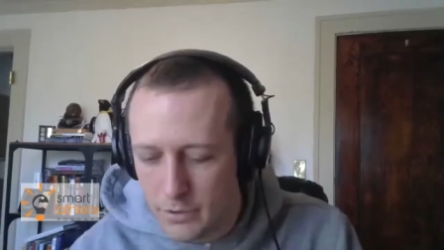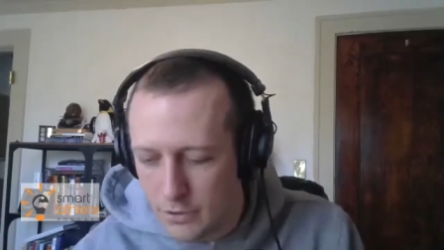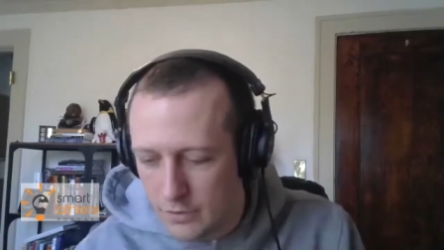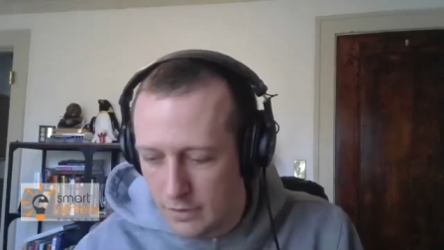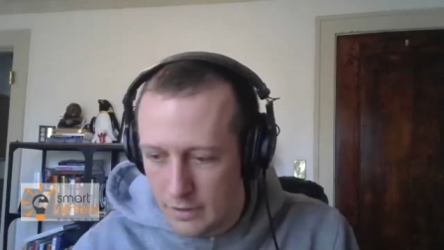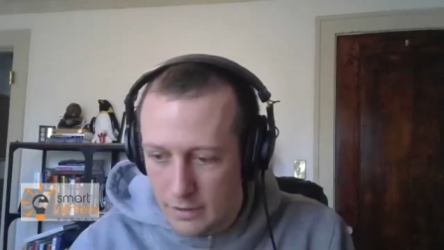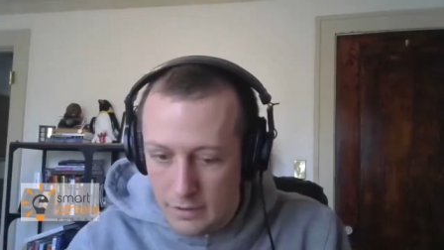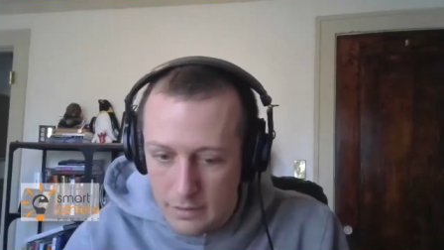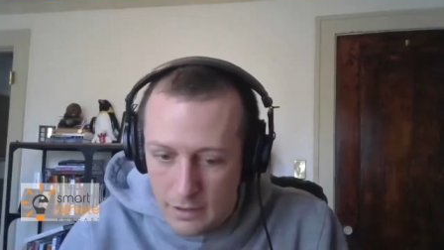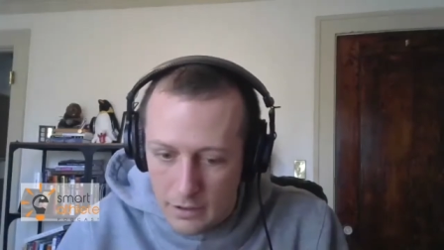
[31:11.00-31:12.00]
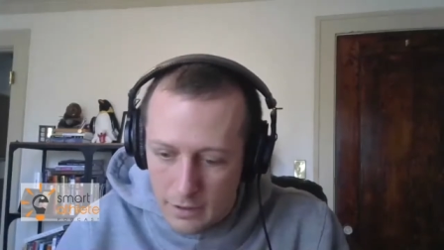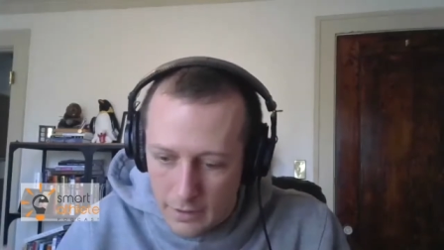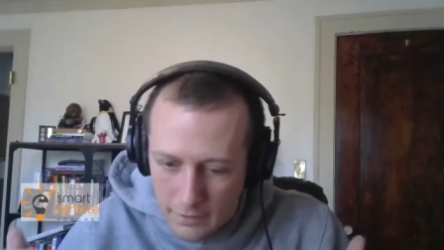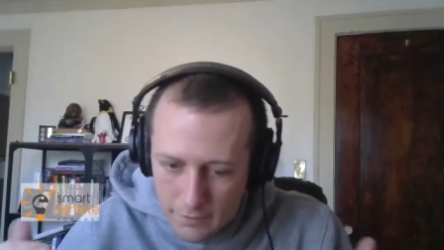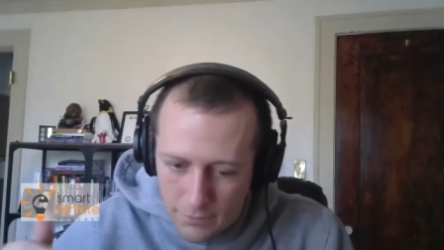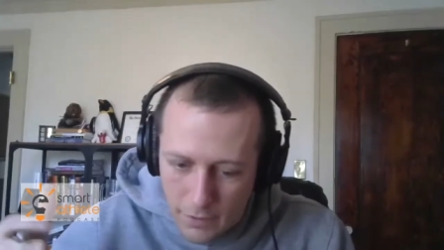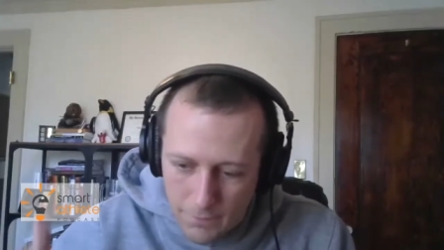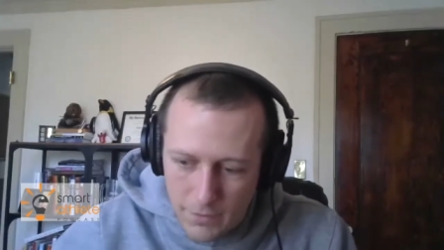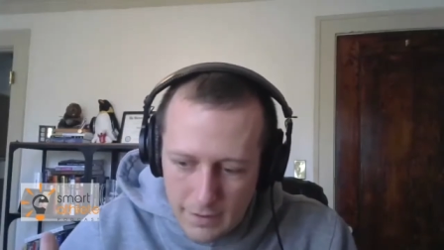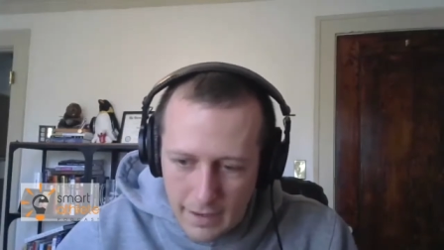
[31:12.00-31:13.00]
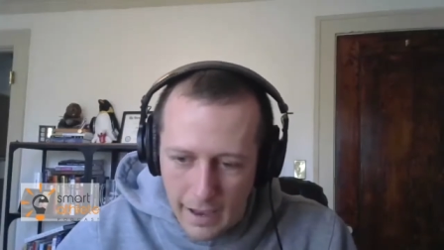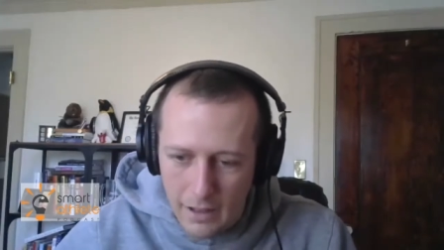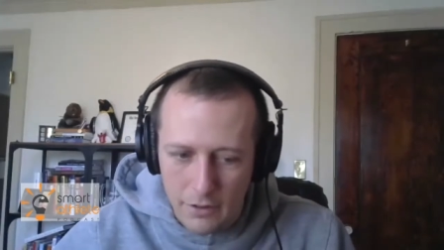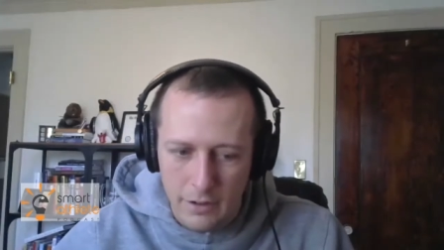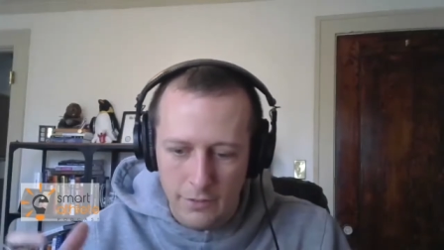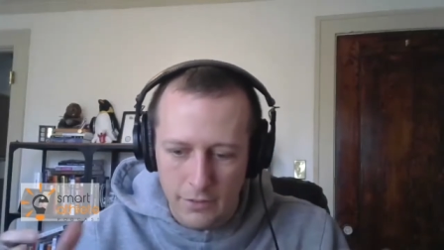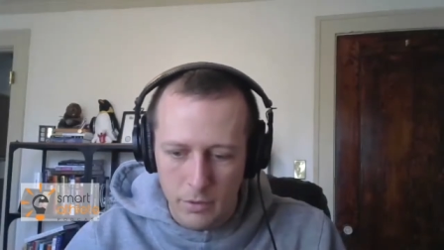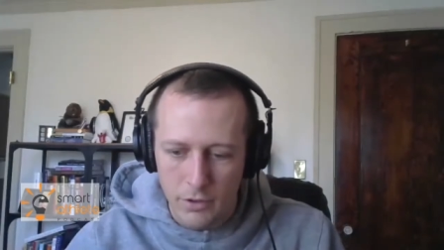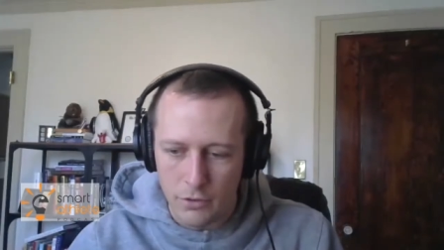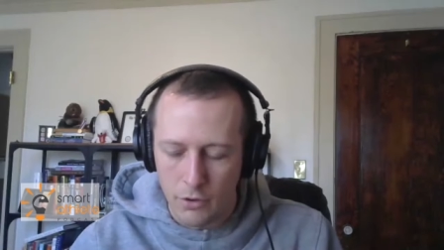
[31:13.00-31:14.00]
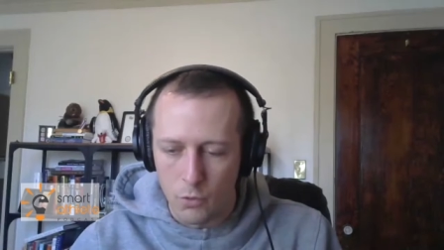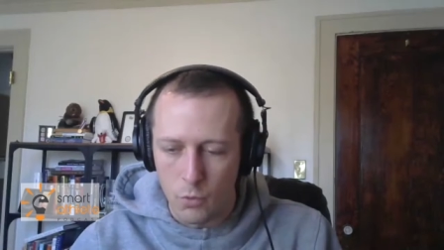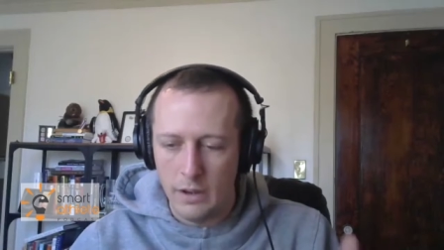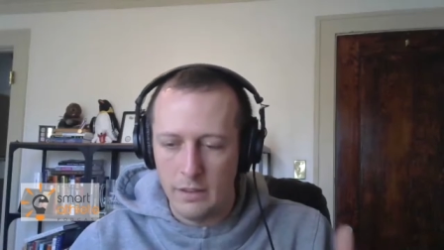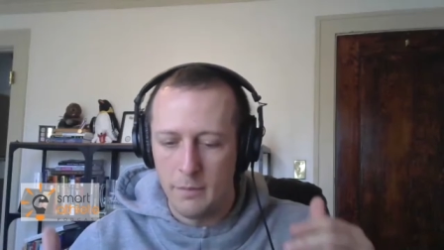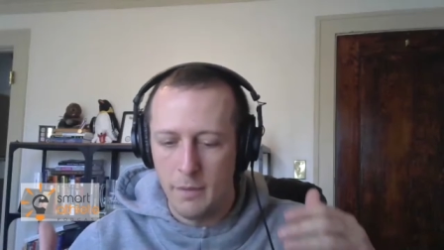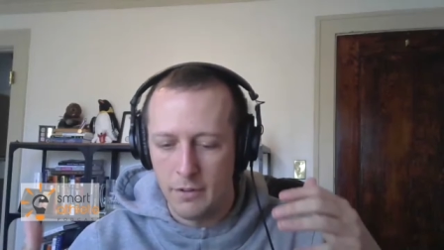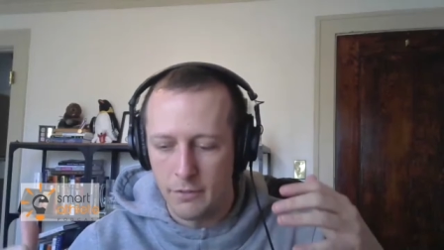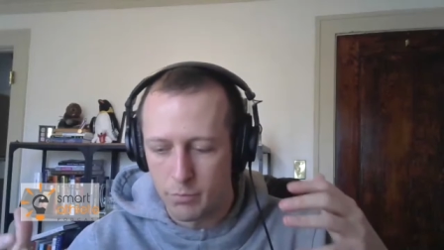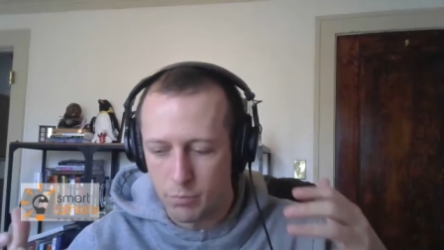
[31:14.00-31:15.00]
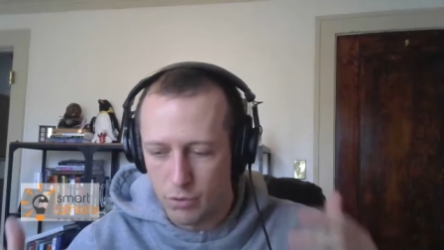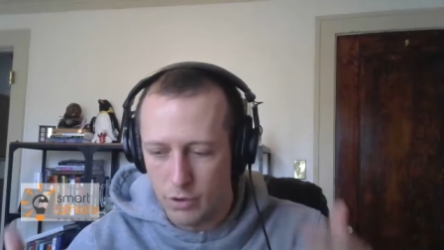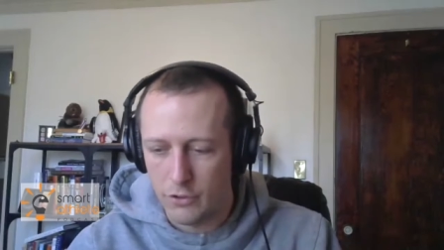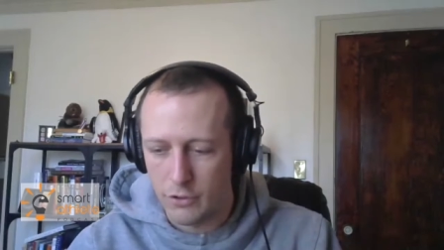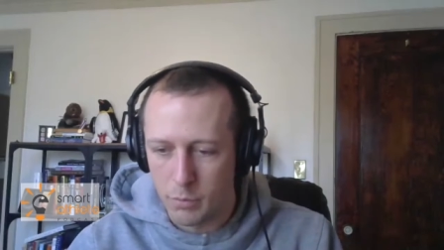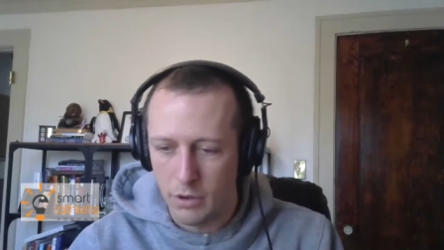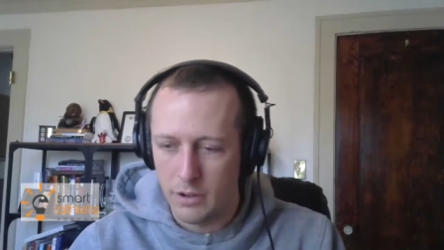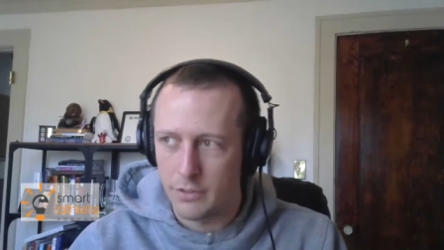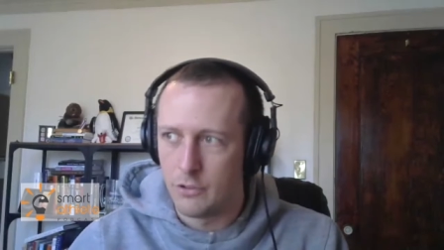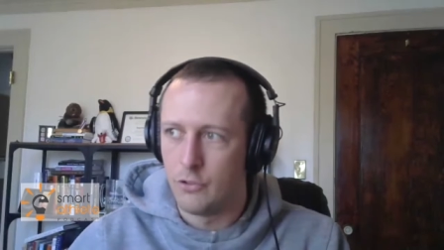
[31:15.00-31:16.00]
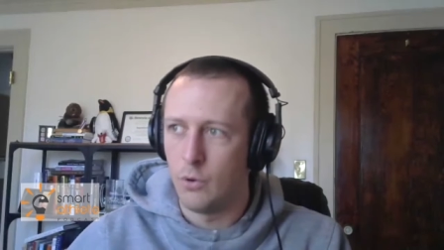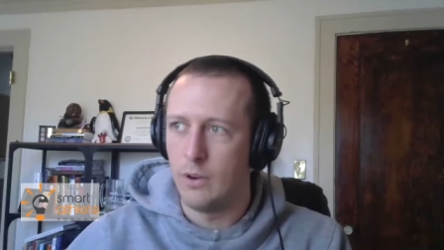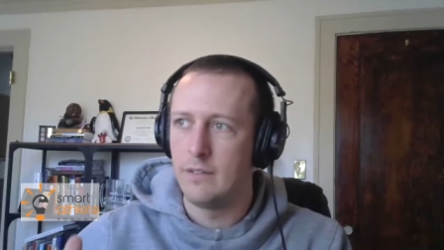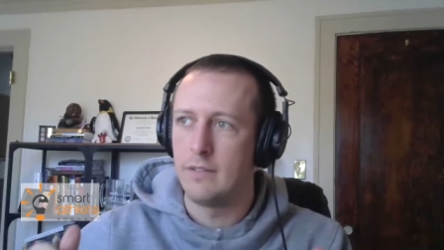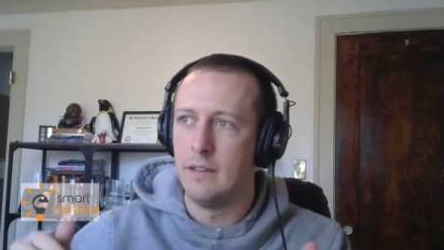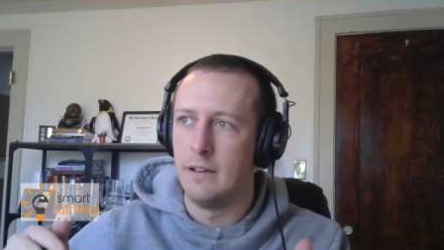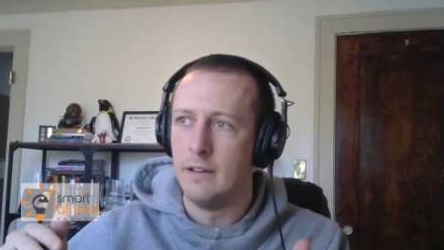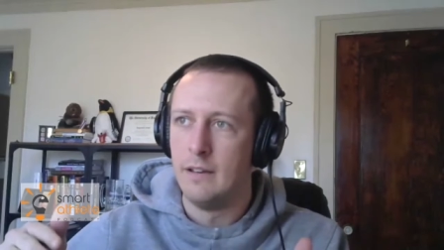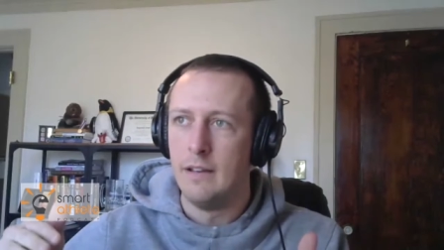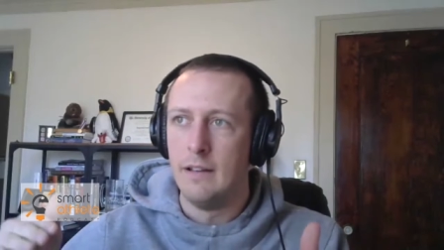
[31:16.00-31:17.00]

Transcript: but just the right. the physicality of somebody who's overweight, the amount of pressure they're putting on their joints, the